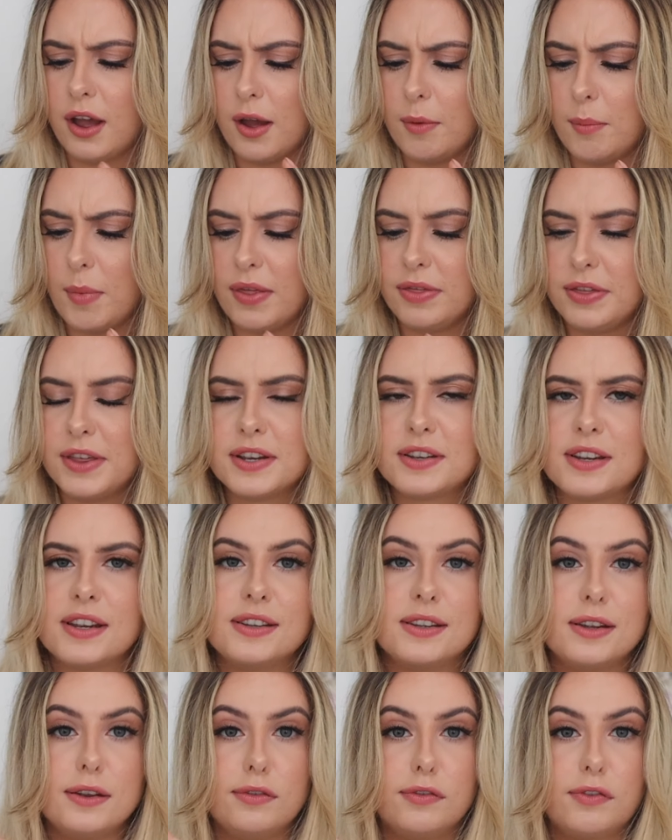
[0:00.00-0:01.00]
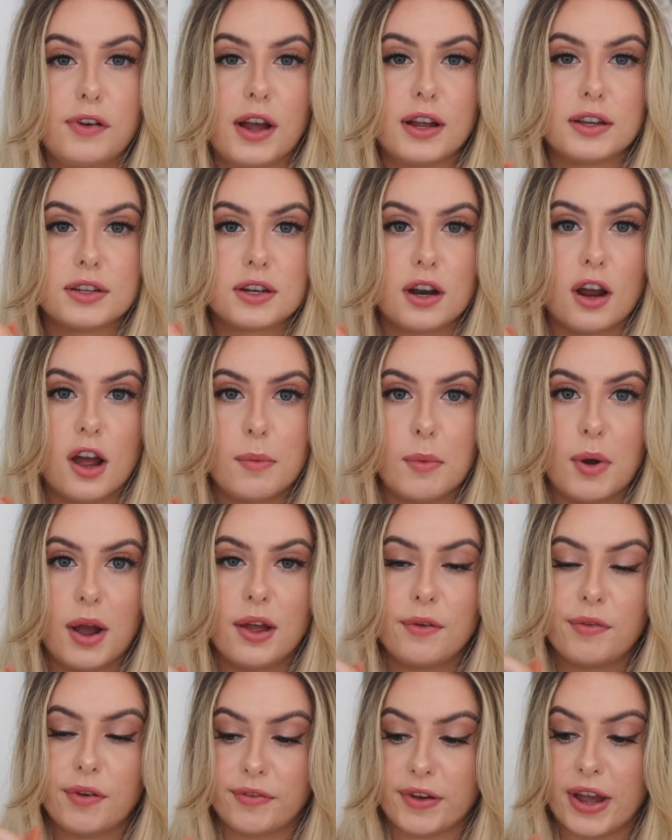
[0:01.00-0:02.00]
um, and this is the first time I
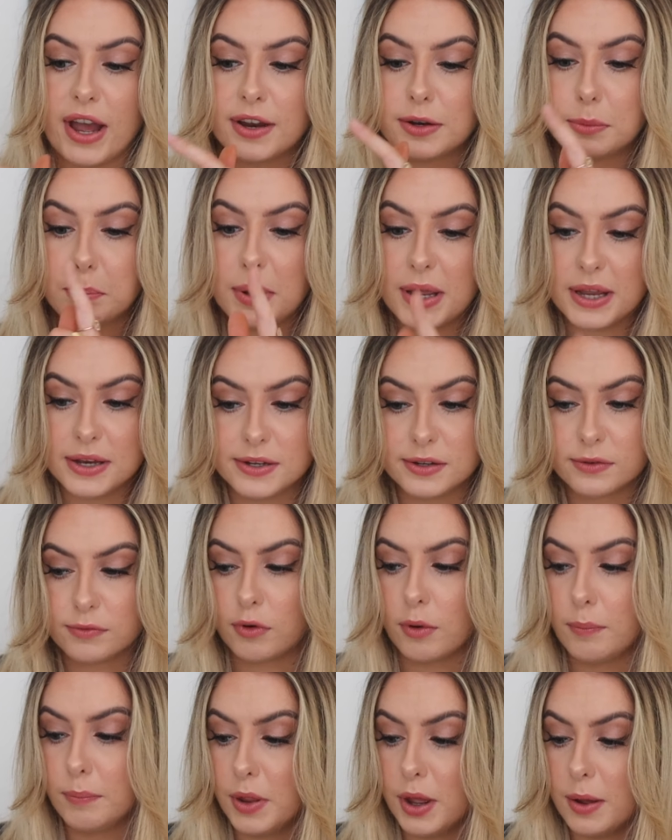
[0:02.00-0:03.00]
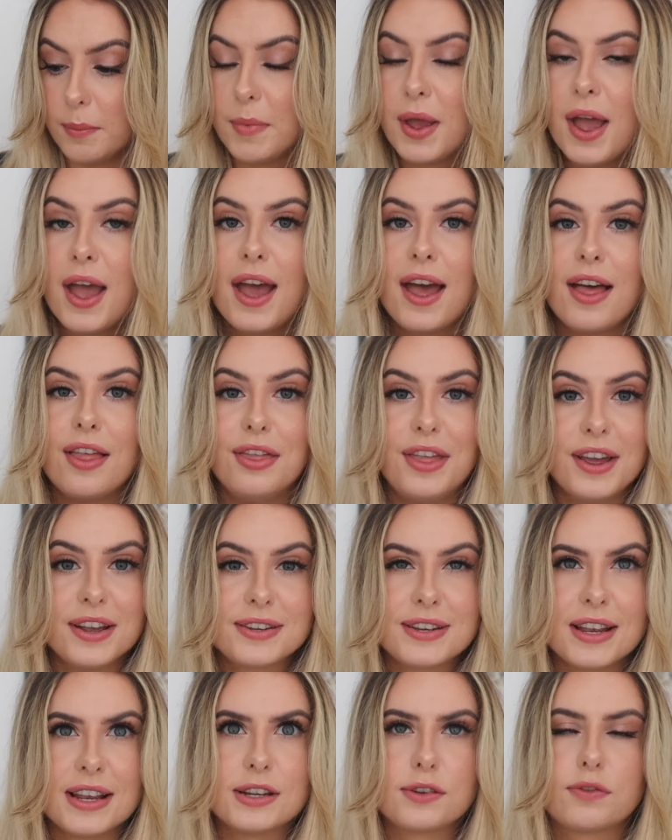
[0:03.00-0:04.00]
have ever had a piece from them.
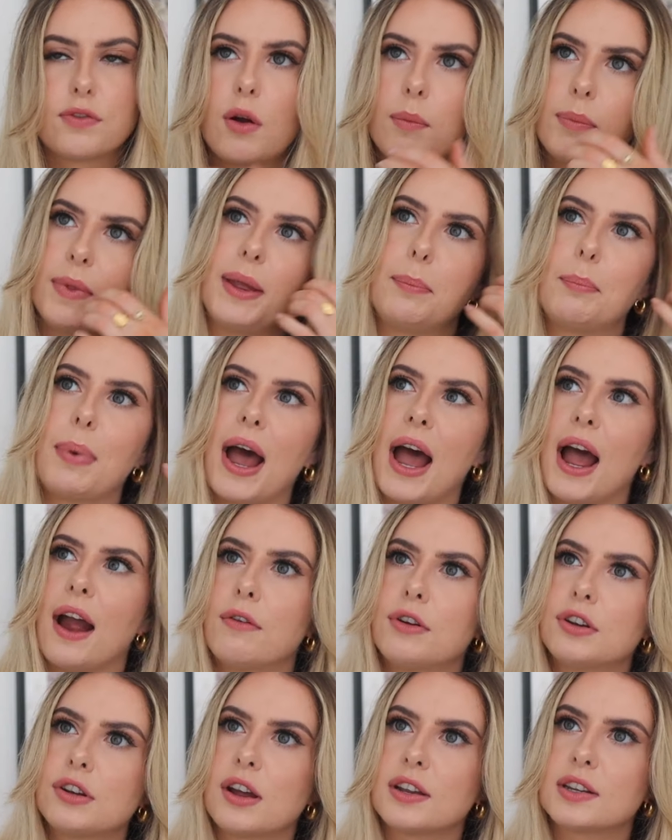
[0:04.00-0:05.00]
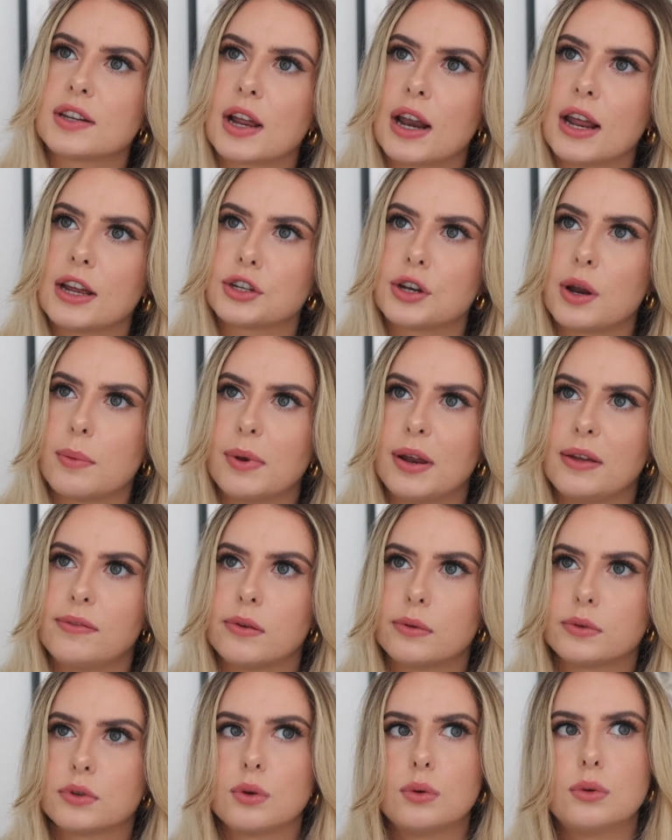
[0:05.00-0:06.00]
This is from the Paradise collection I believe
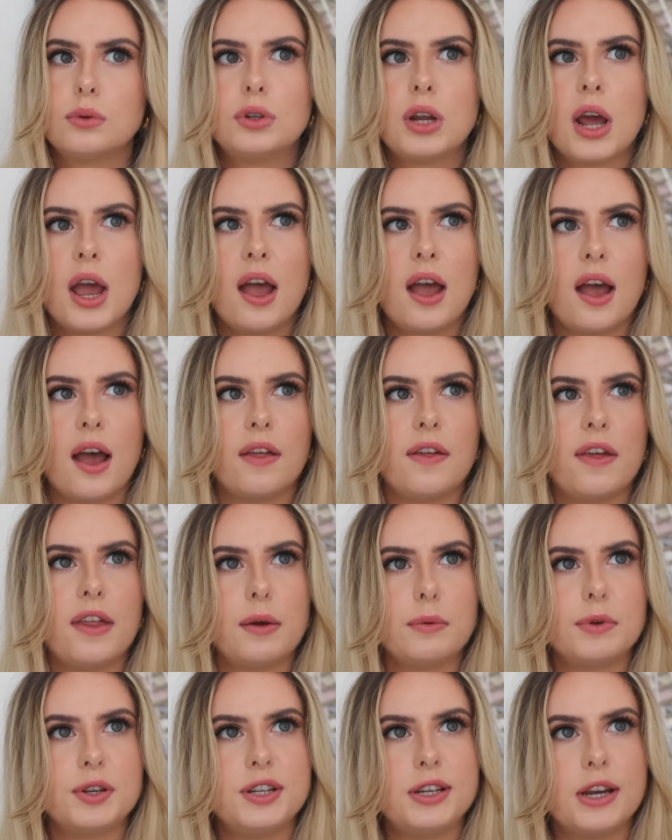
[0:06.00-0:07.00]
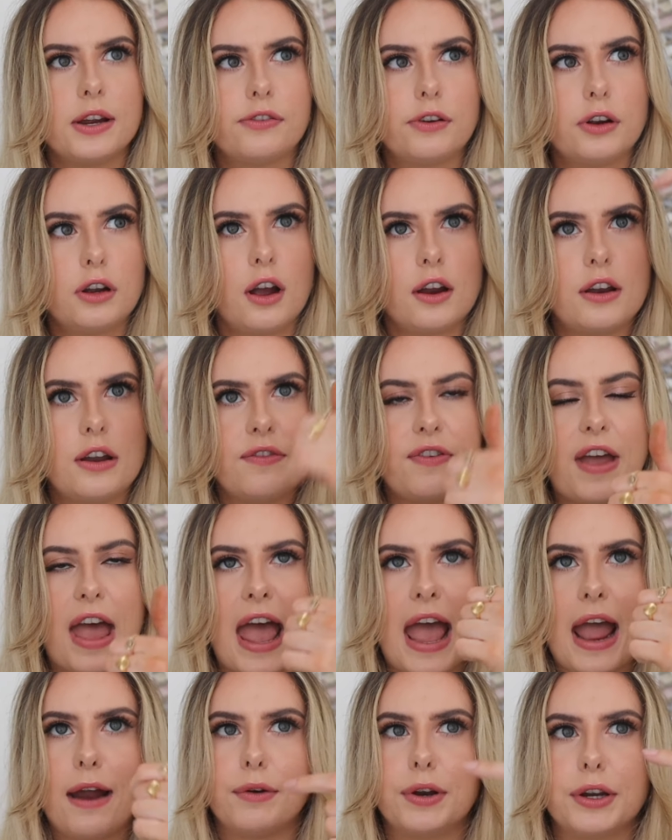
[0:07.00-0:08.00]
it was called and then there was different kind of
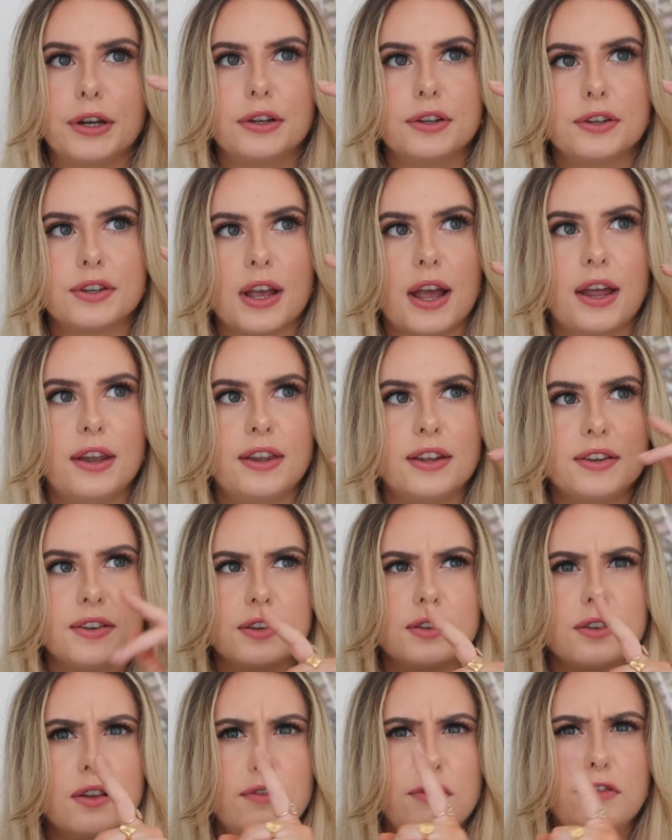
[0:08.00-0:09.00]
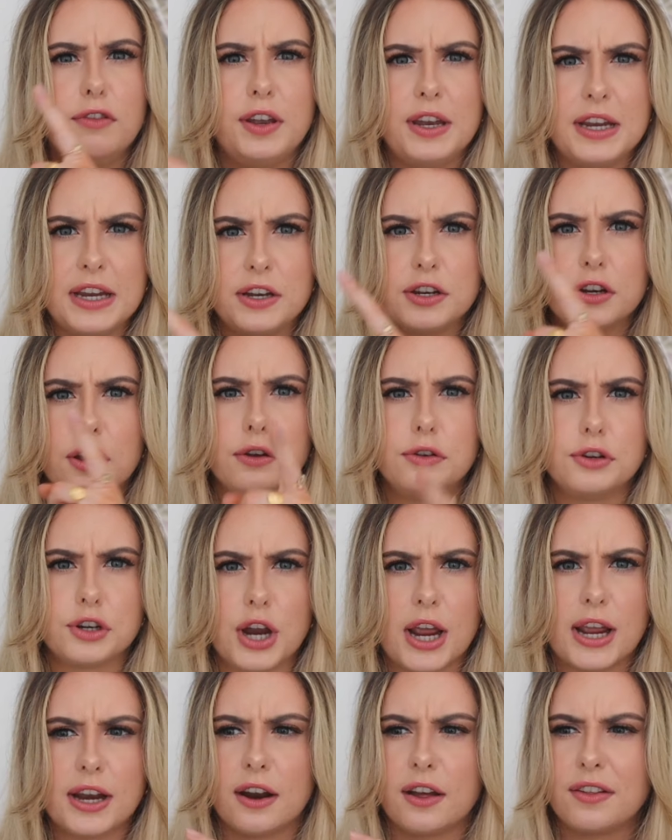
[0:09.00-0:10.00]
areas and this is the Veneto
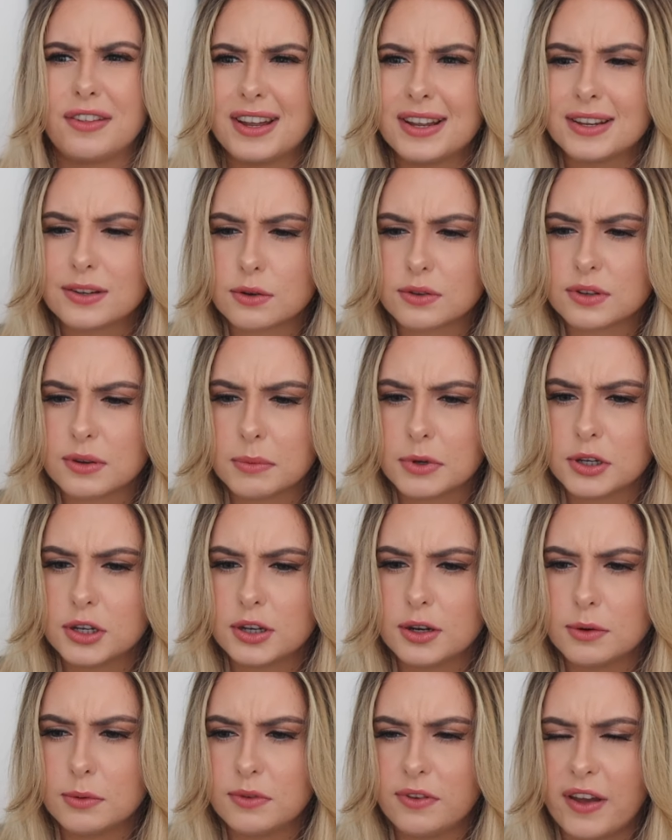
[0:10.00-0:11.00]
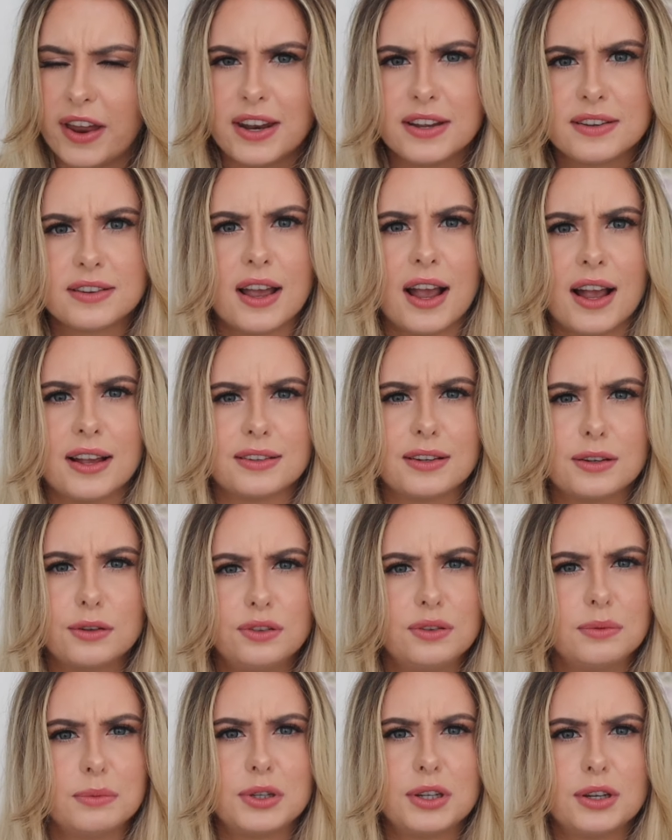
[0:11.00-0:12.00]
chain. I think it's got something to do with Venice. Has it got
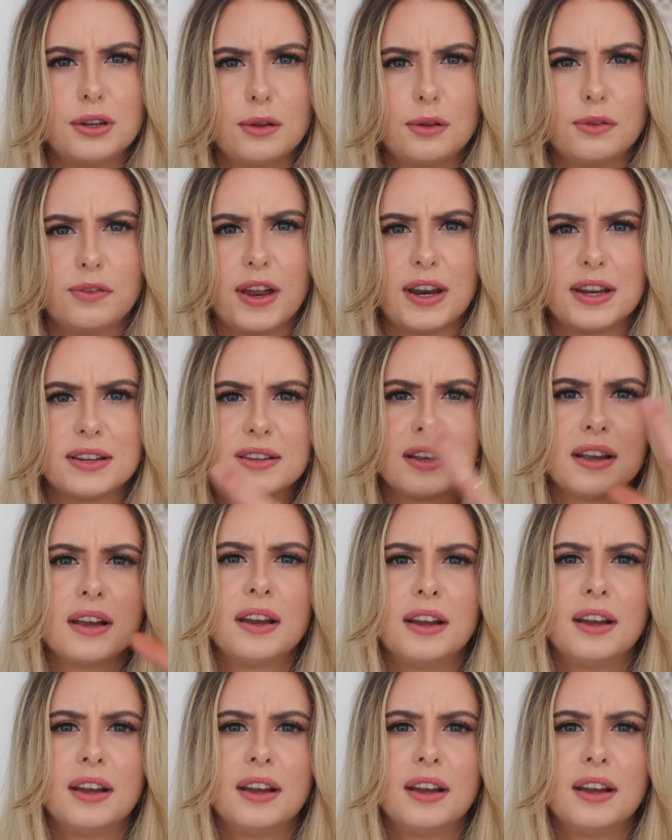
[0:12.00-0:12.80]
something to do with Venice?